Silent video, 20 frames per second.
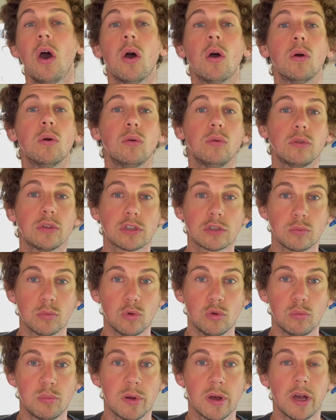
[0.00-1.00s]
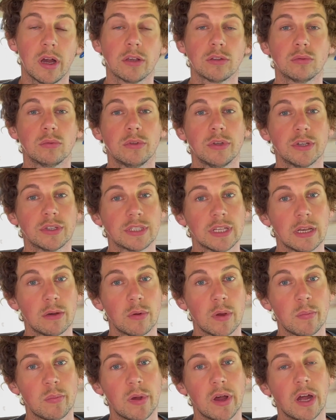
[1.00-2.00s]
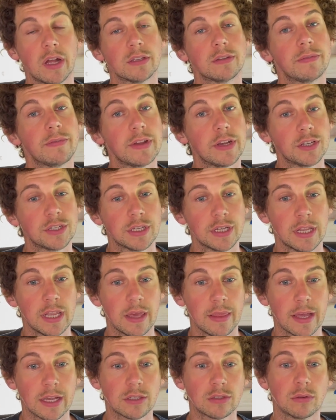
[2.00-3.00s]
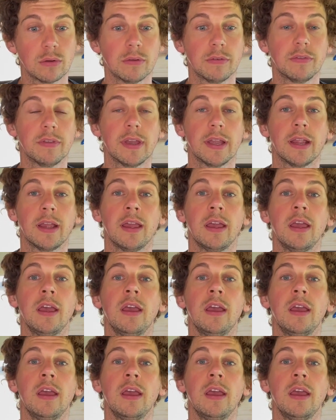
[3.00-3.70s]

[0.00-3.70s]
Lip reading: all the small parts, all the auxiliary parts, finishing kit, that sort of thing.